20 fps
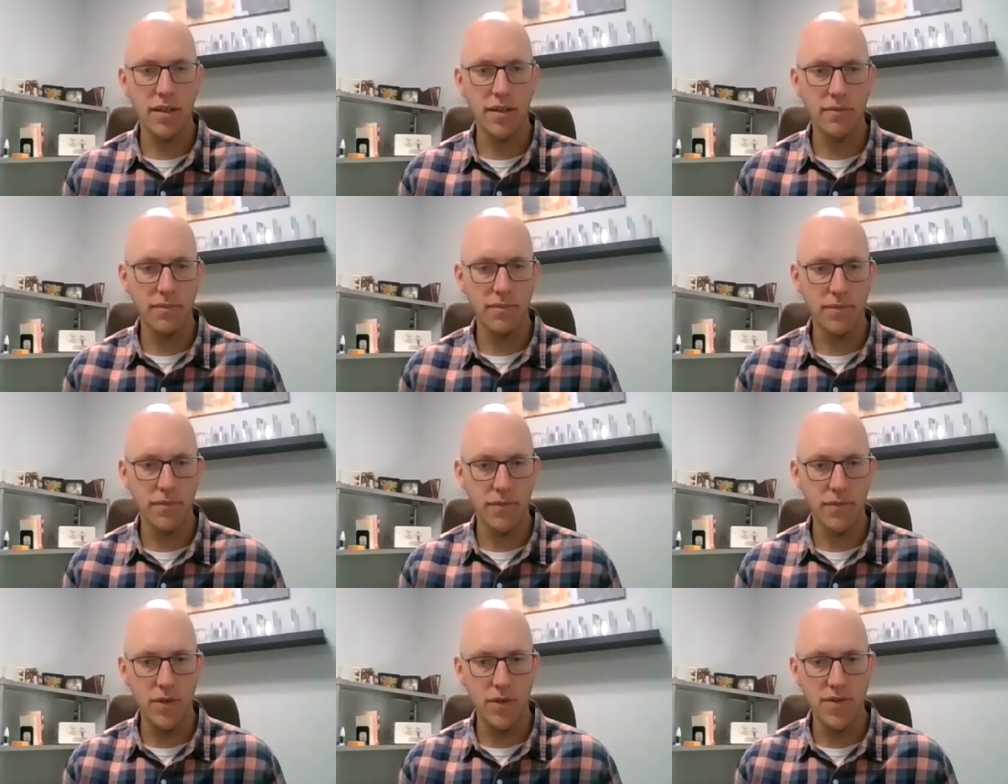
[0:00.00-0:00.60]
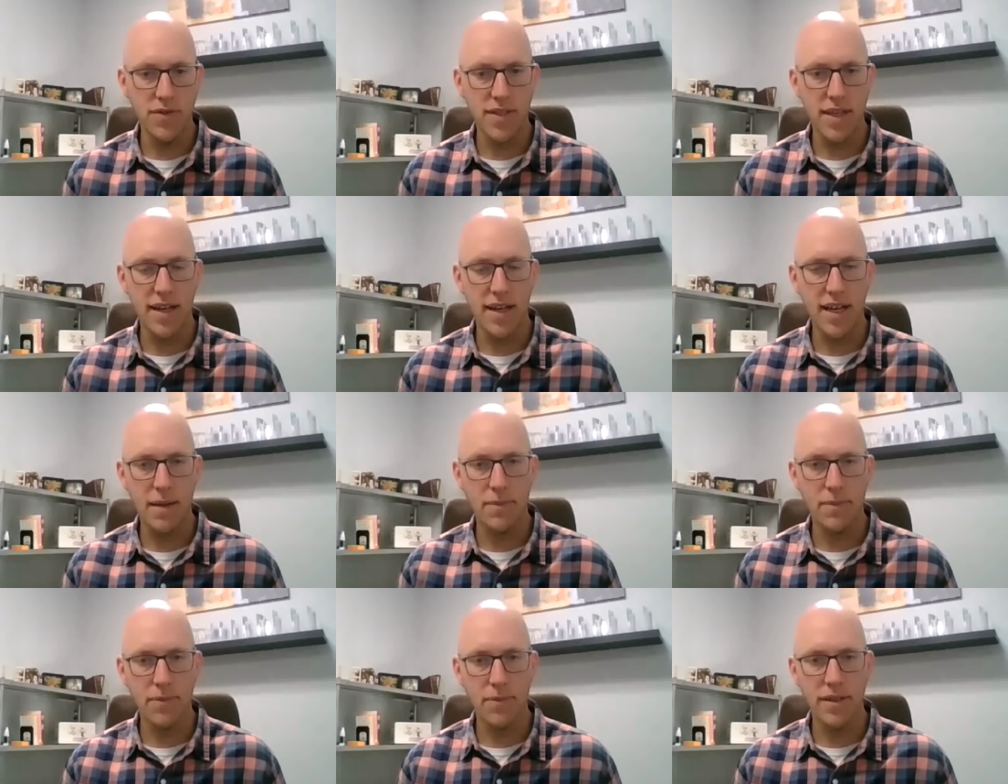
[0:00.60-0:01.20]
to use that
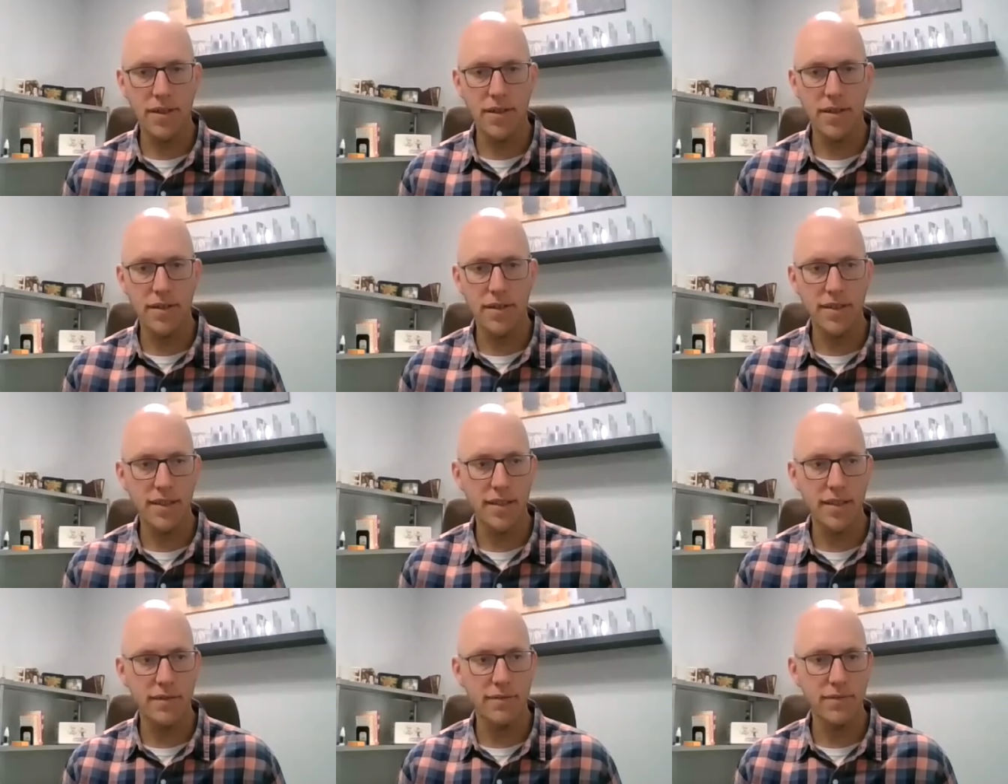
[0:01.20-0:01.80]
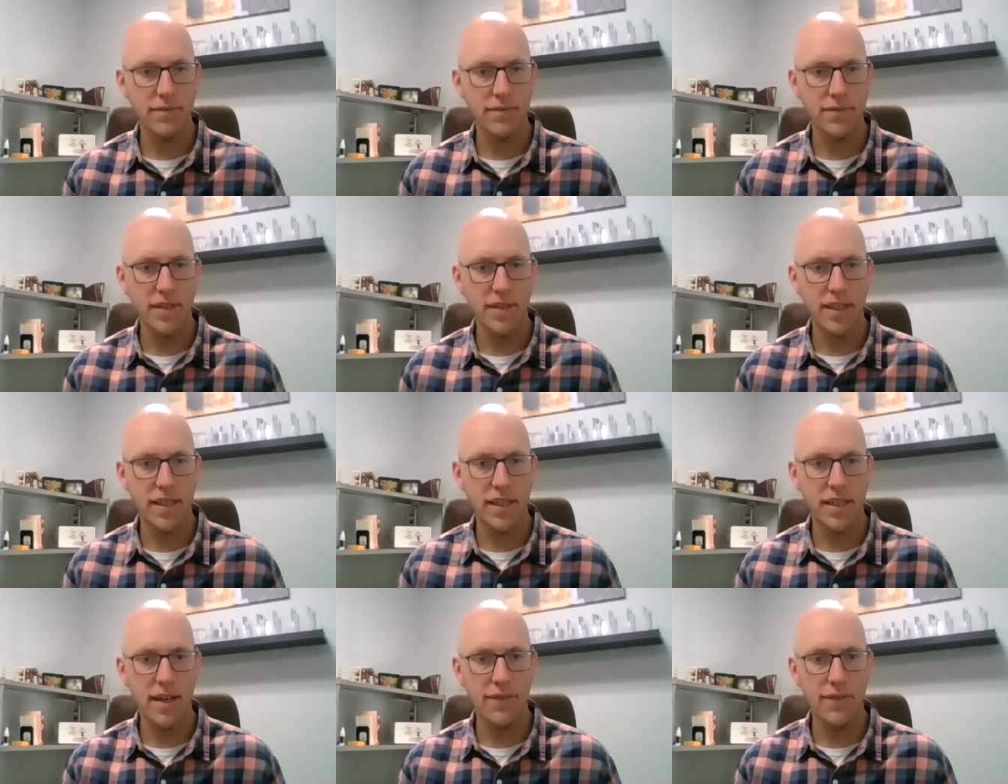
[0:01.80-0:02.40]
operator to
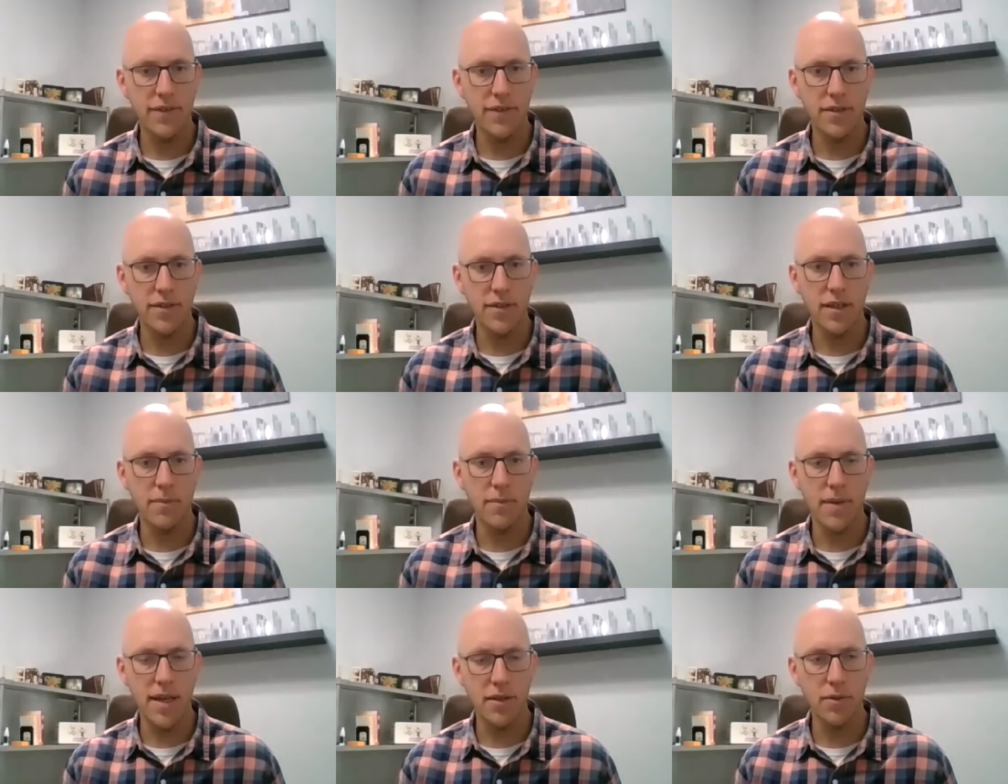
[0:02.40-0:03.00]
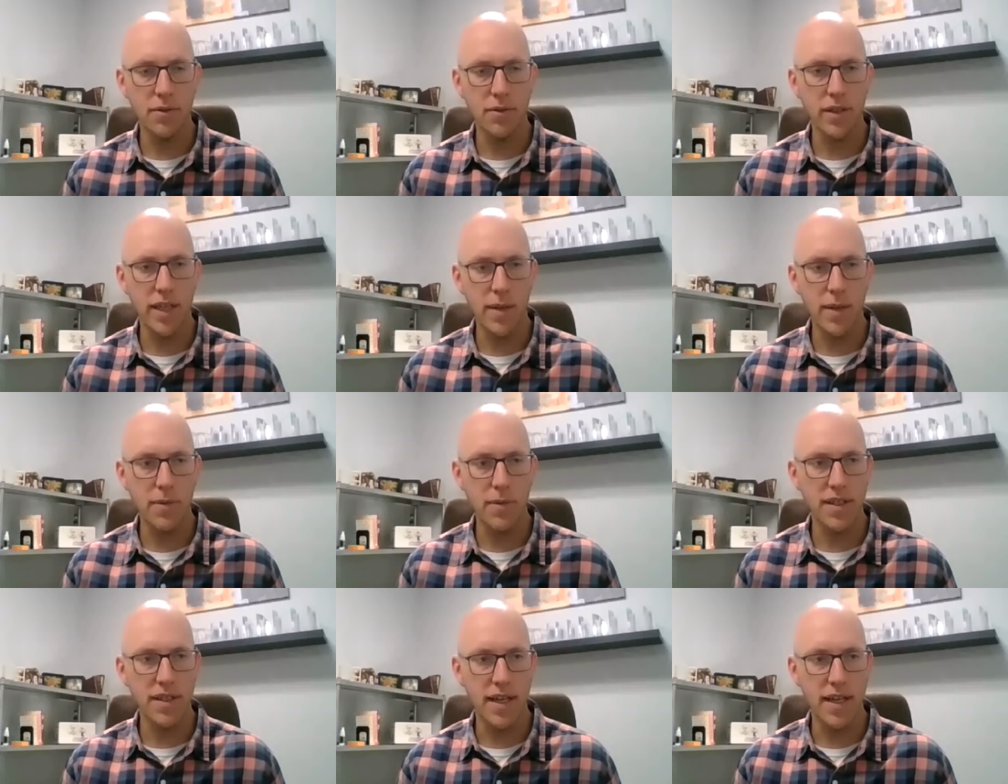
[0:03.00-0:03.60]
to get off of doing a manual
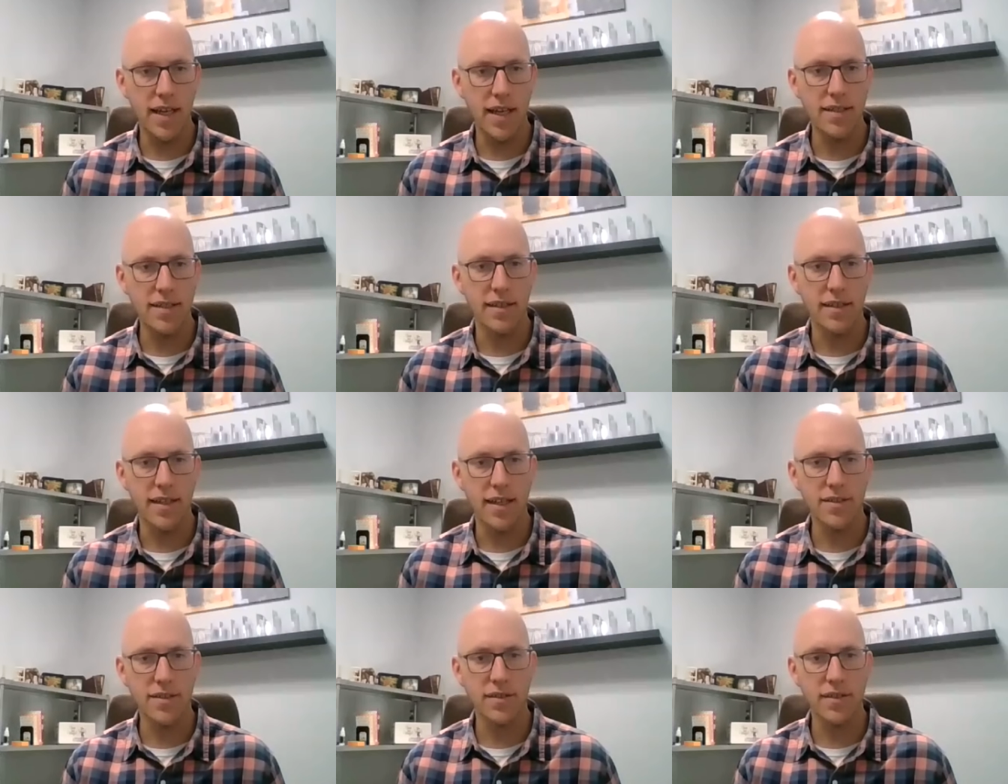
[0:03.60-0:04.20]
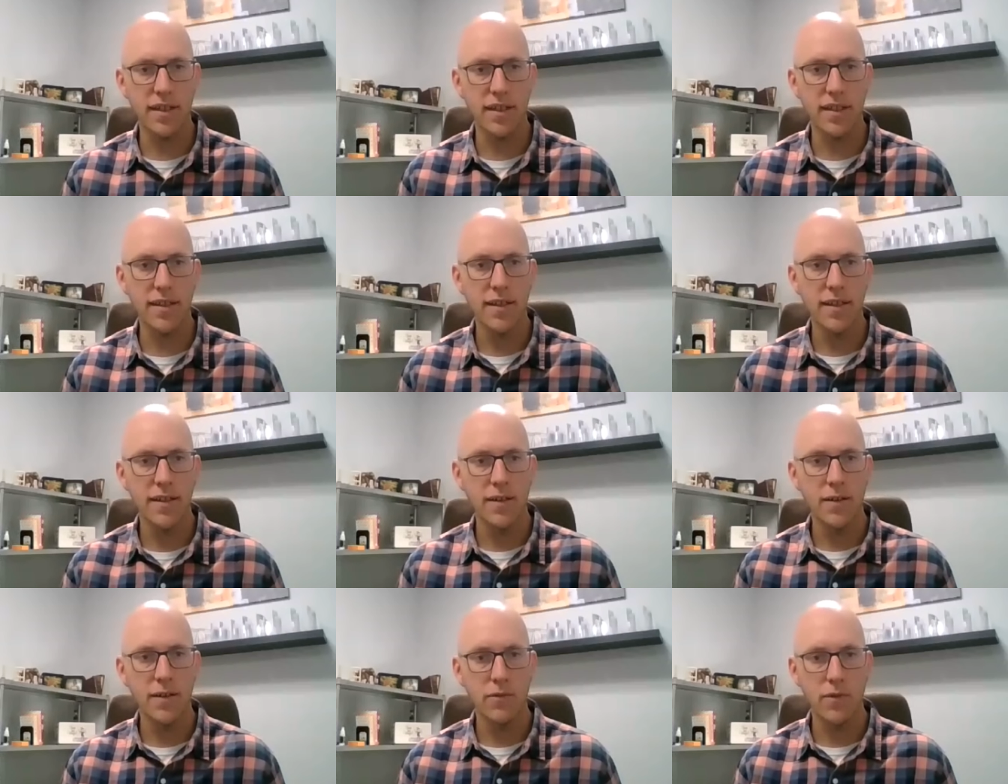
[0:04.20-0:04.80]
labor task and actually
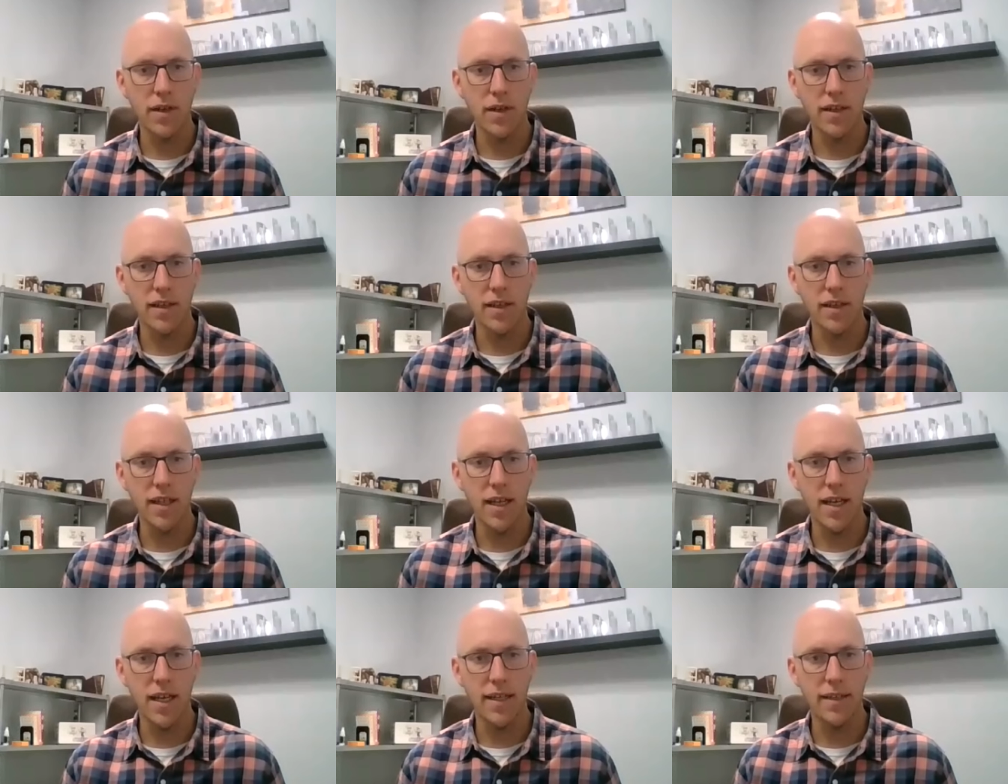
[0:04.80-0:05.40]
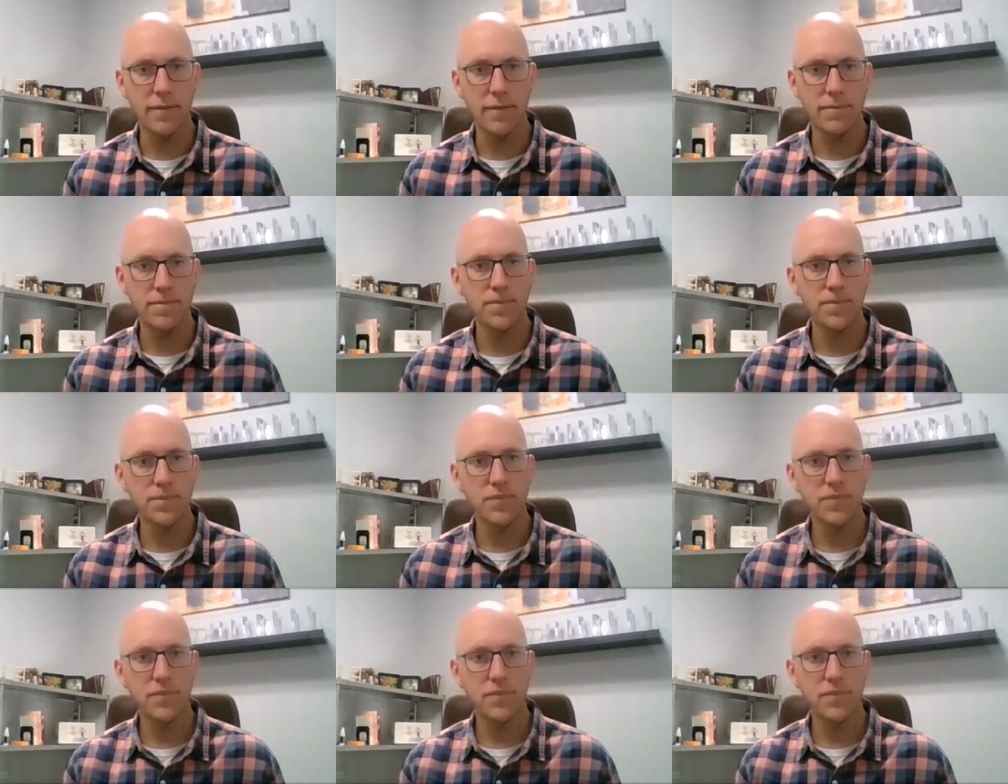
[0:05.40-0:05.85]
running a line.